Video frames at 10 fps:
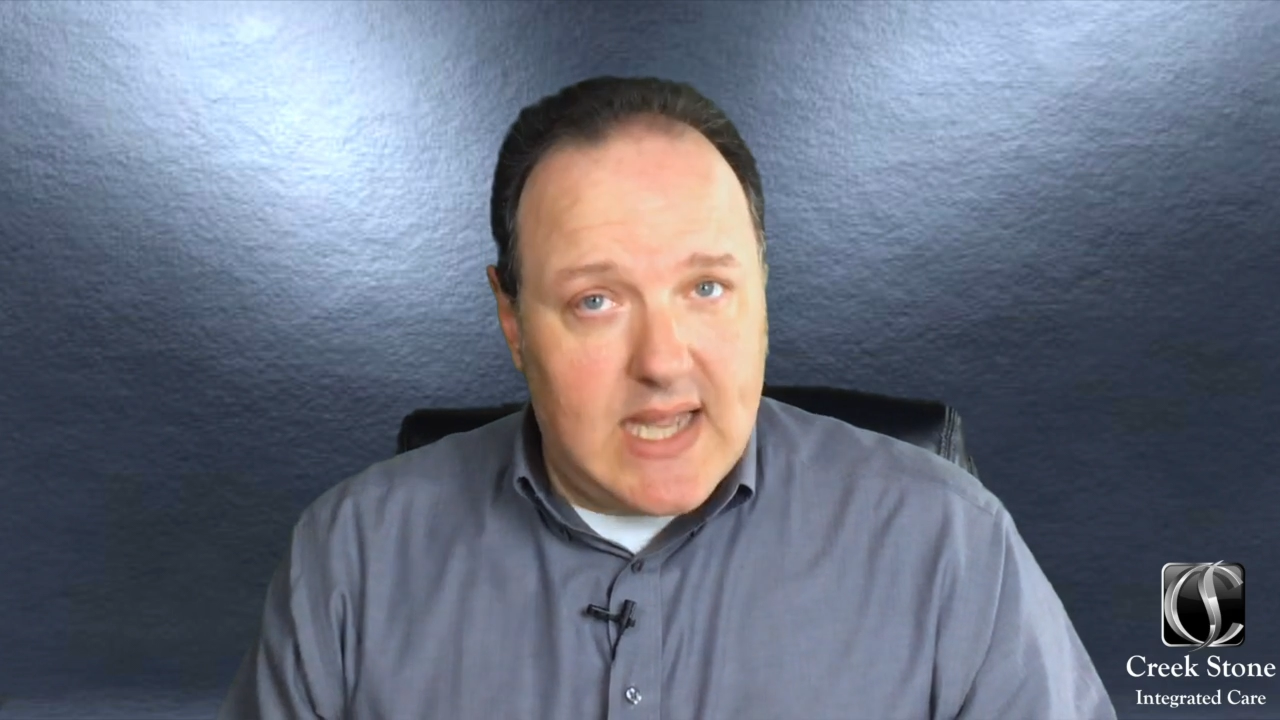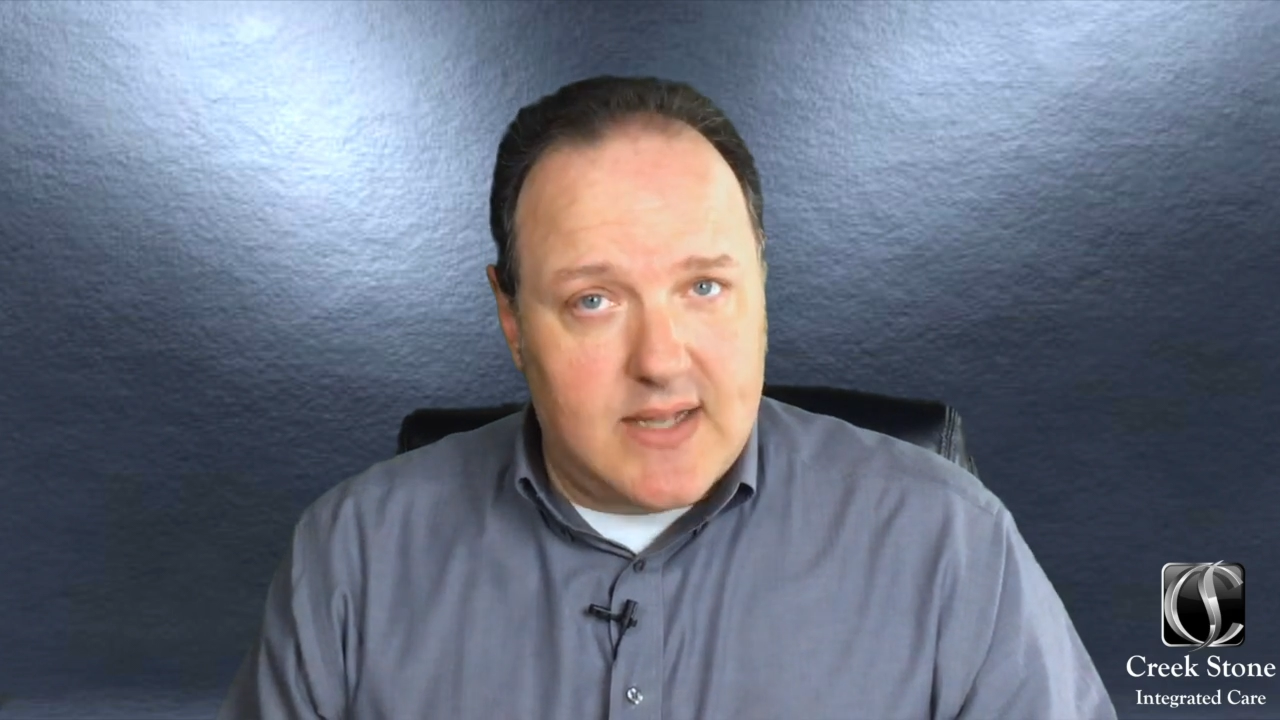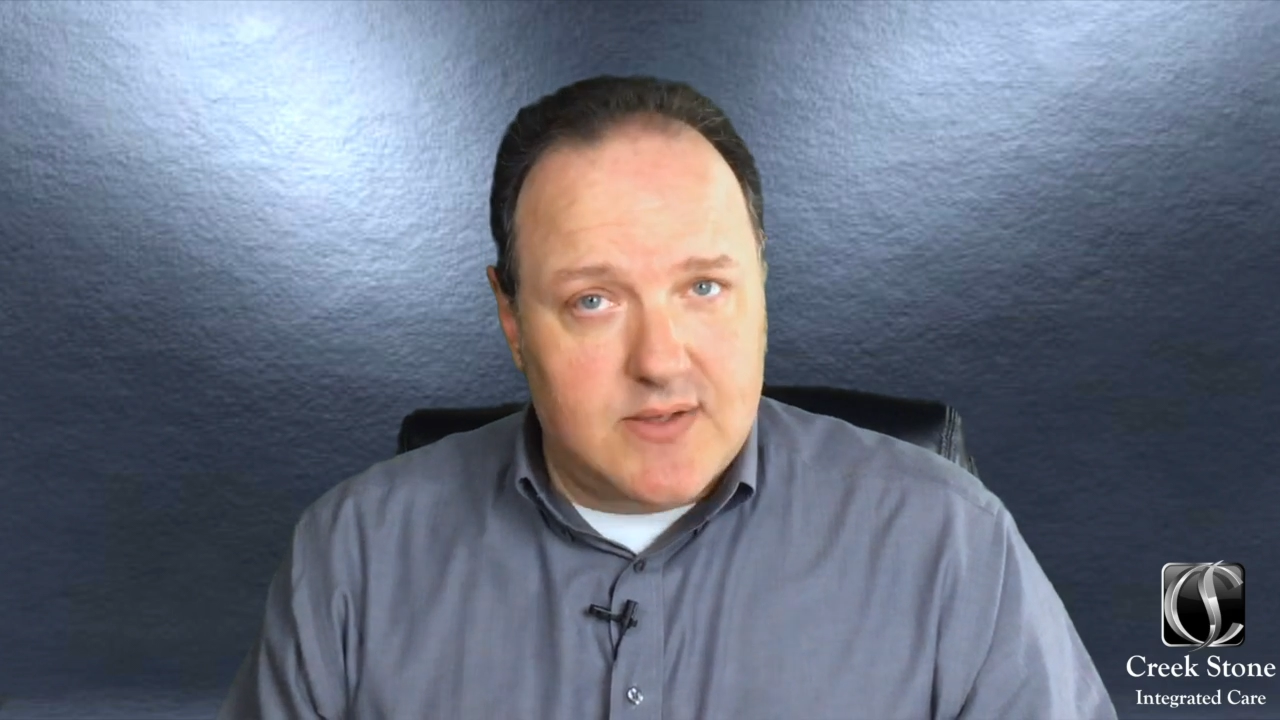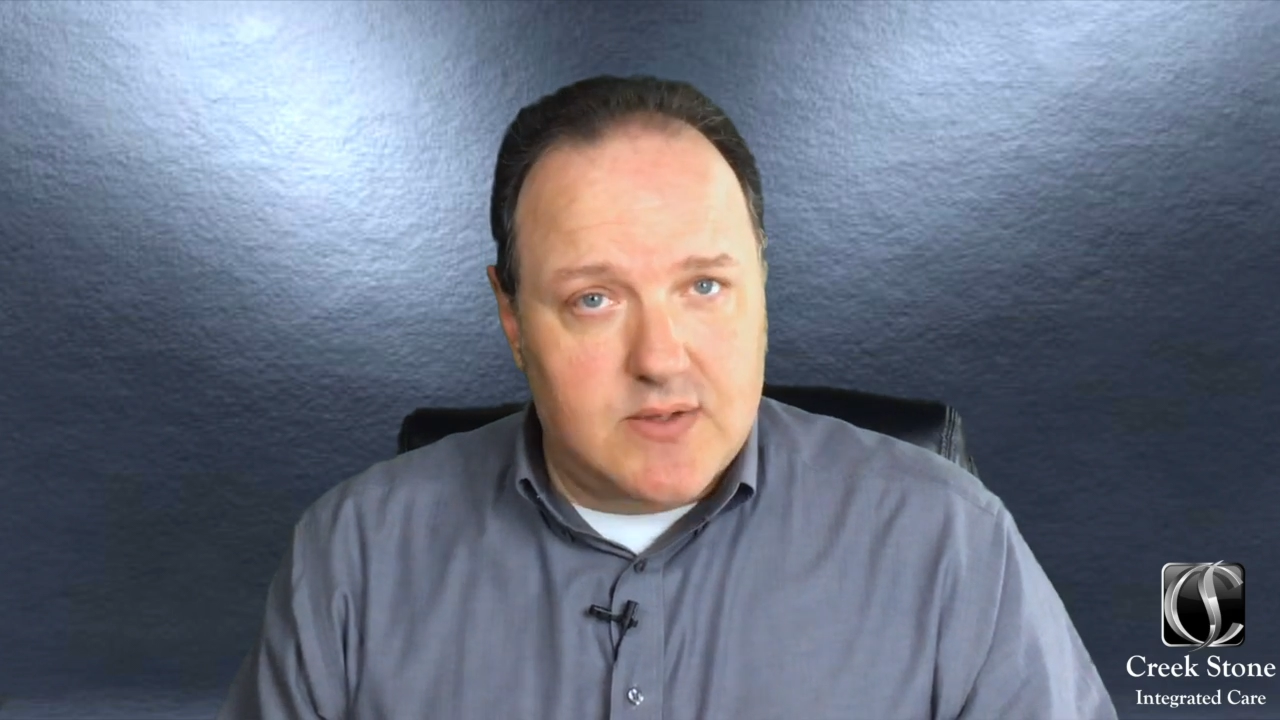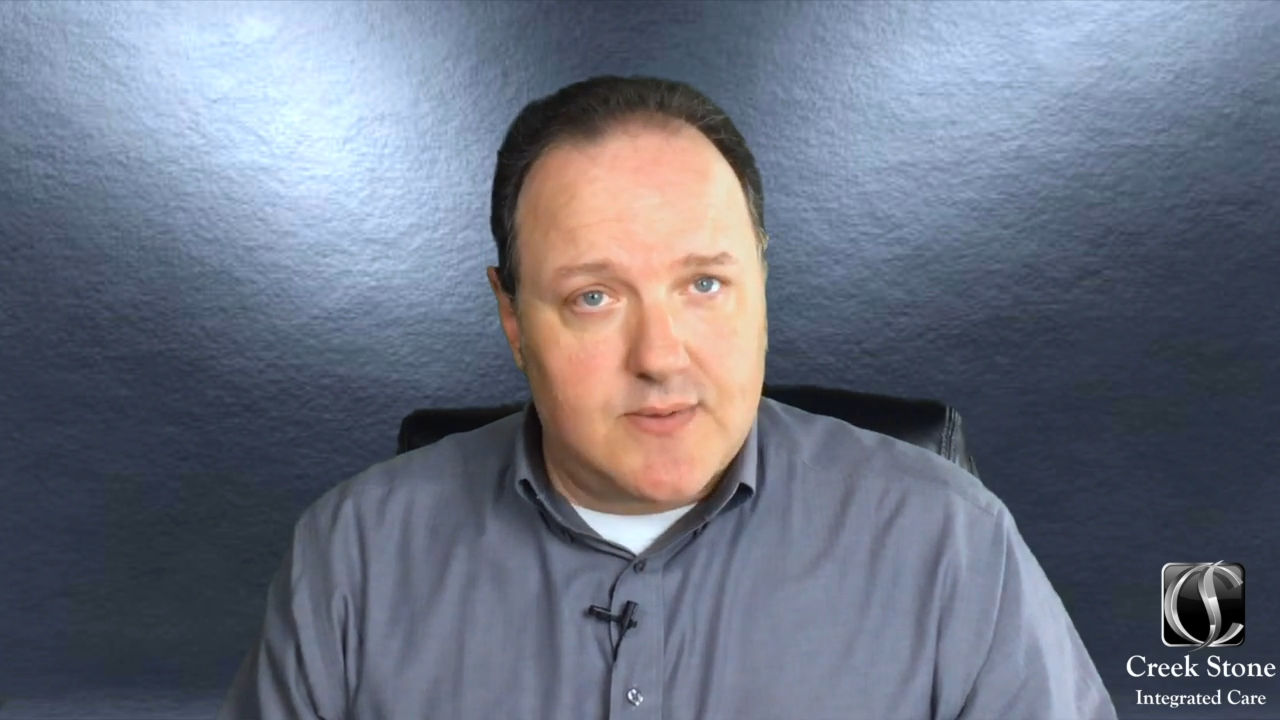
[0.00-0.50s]

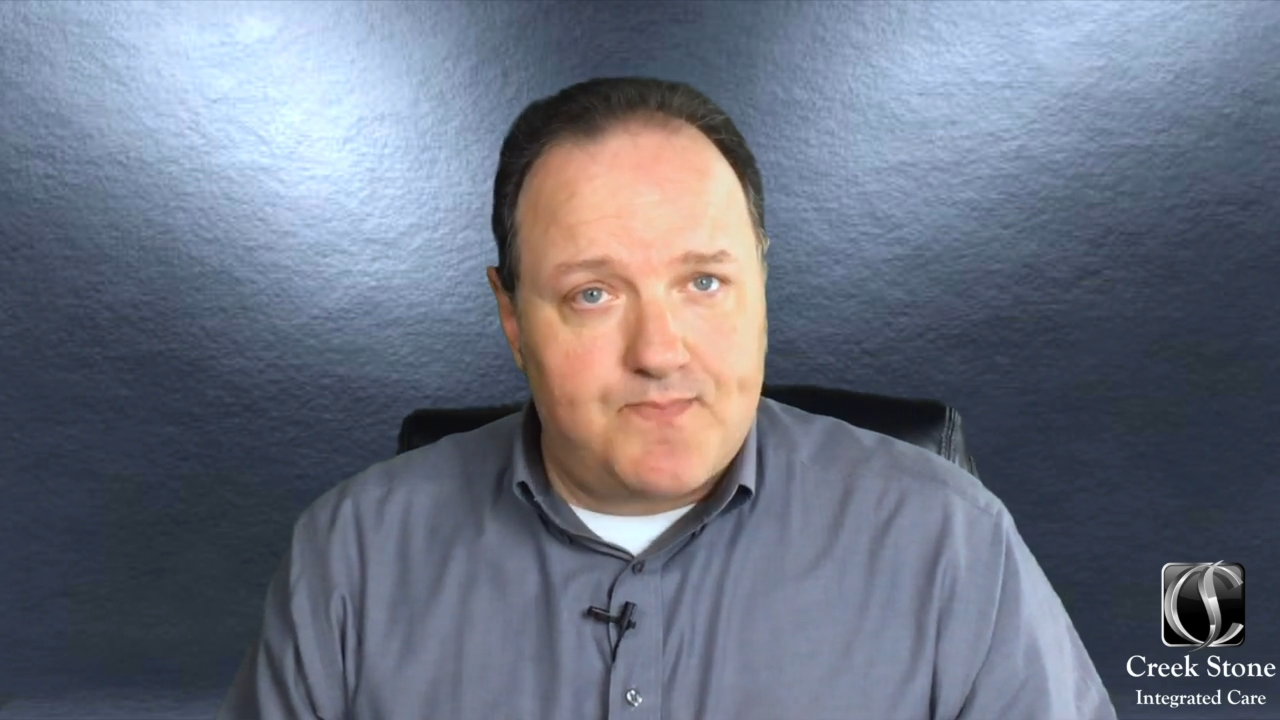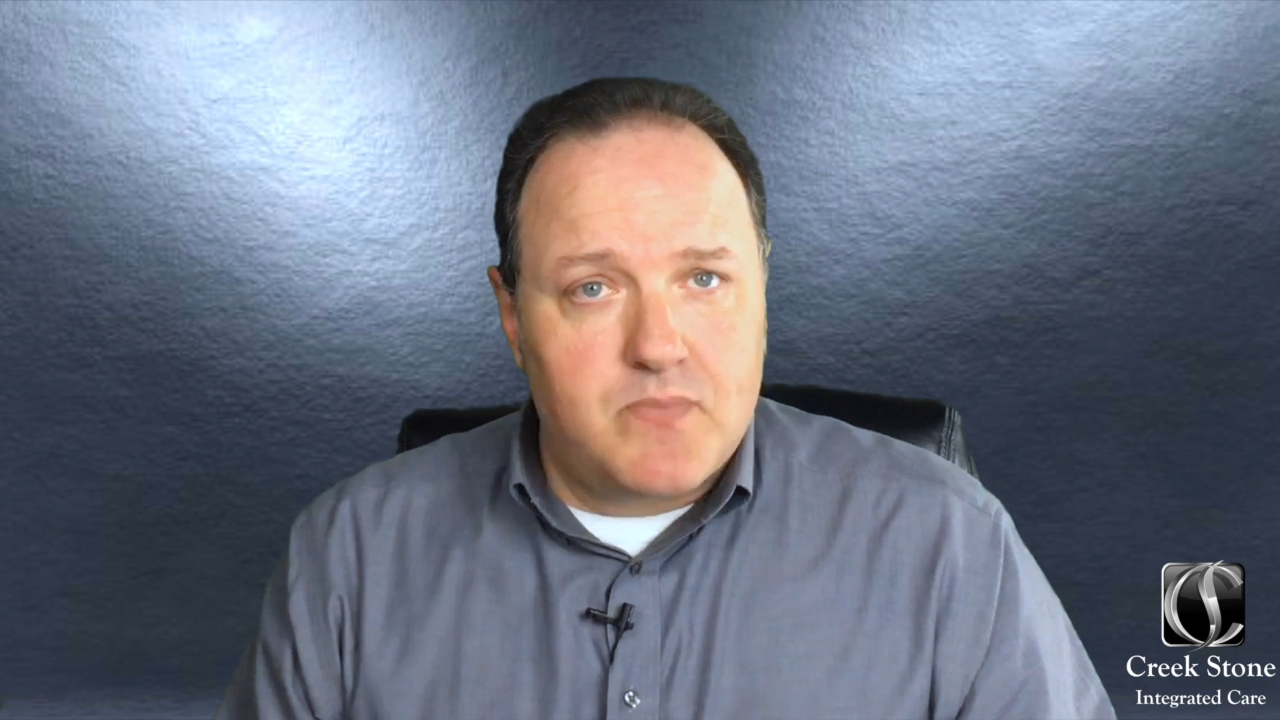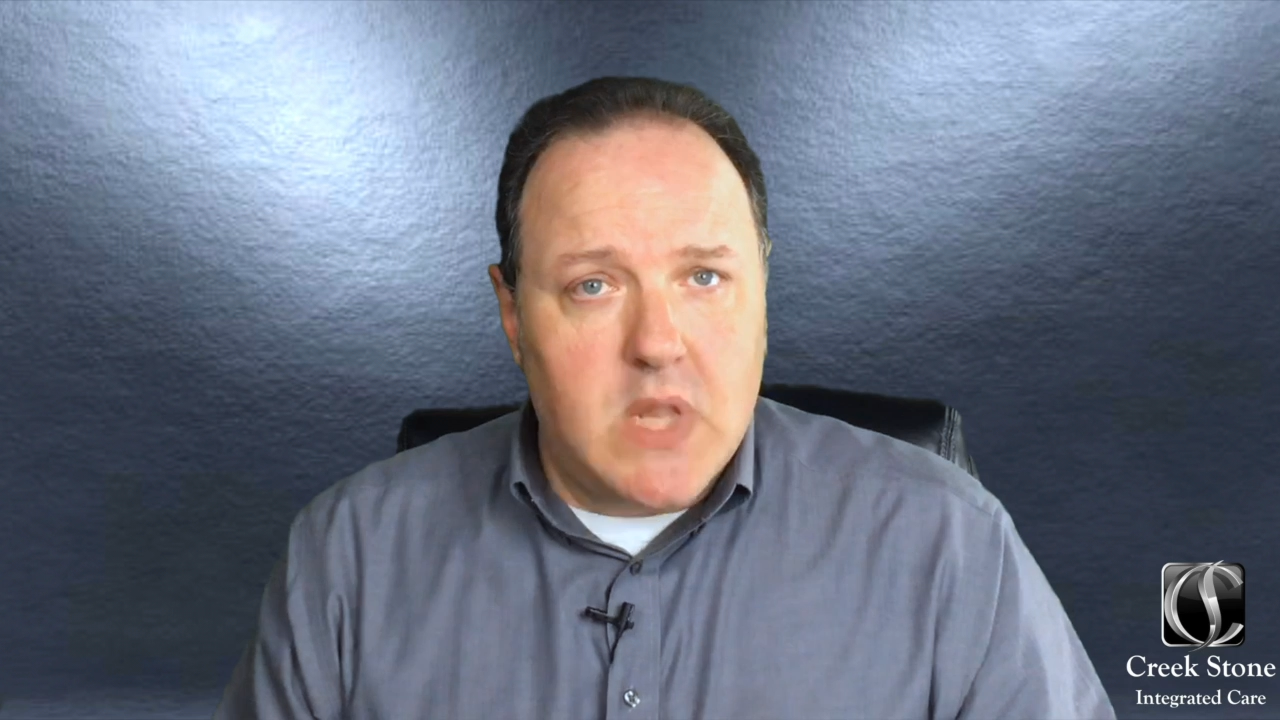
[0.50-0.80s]
cancer.